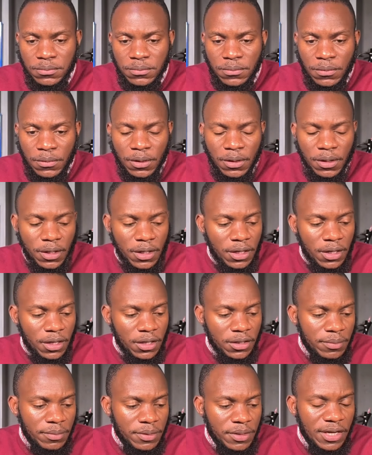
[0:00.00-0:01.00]
Yeah,
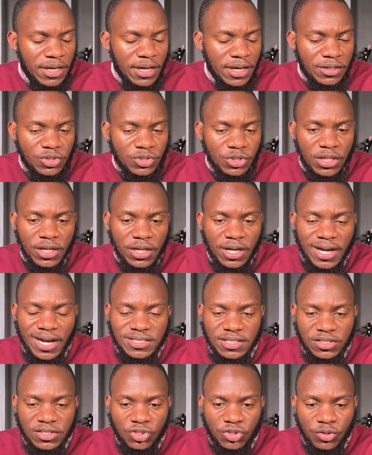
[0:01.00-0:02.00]
the media actually acts as
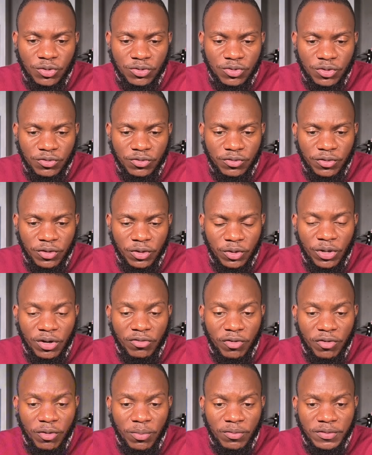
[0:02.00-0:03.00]
a source of or a
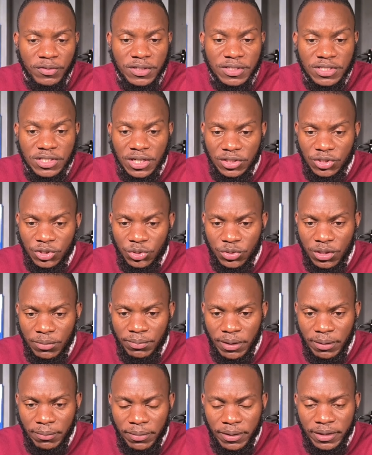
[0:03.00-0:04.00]
form of distraction to the
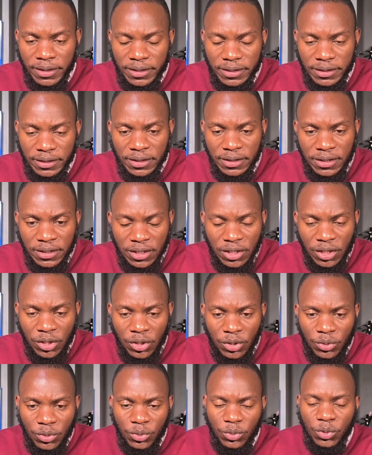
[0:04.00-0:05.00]
public
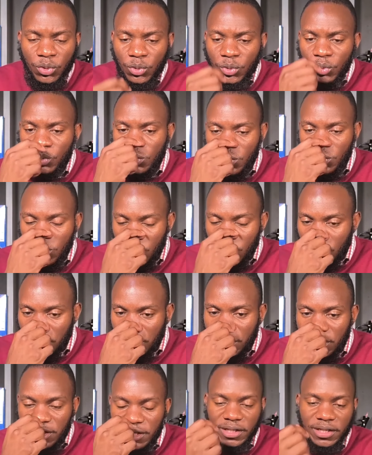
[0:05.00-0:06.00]
who
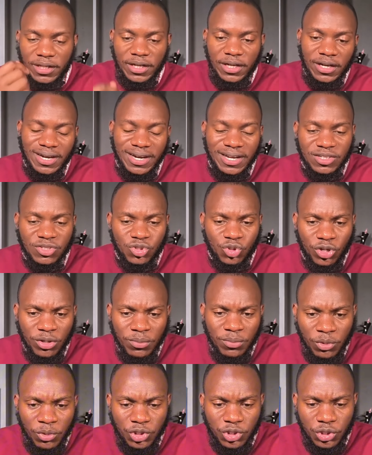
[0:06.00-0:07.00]
really are so
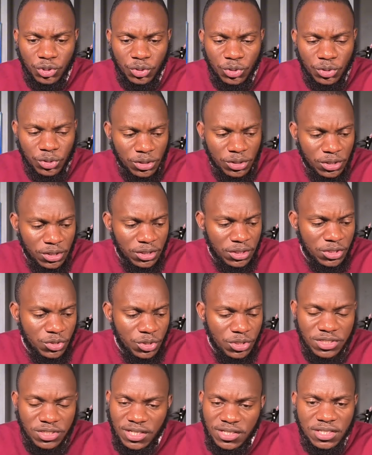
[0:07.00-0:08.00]
emotional. So it
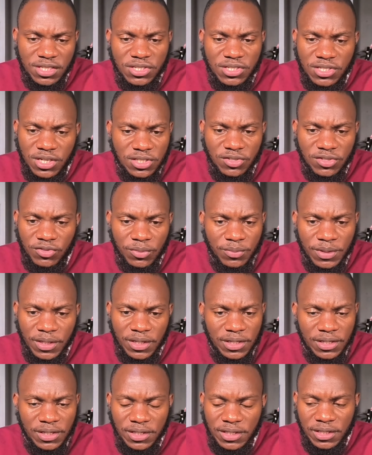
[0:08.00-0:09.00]
just distracts you from the
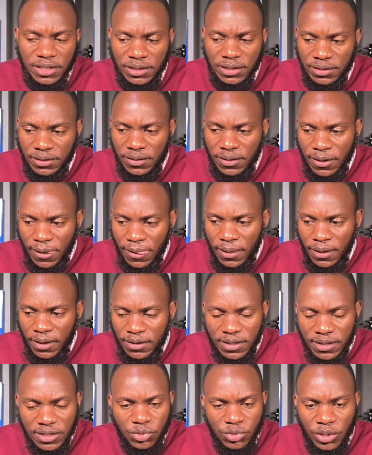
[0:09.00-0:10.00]
real deal. And
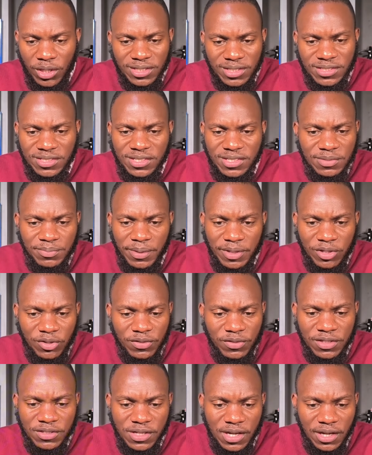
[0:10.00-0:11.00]
that's why it's just part of
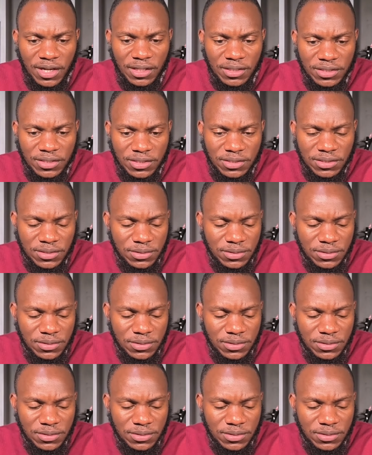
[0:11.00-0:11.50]
the circus.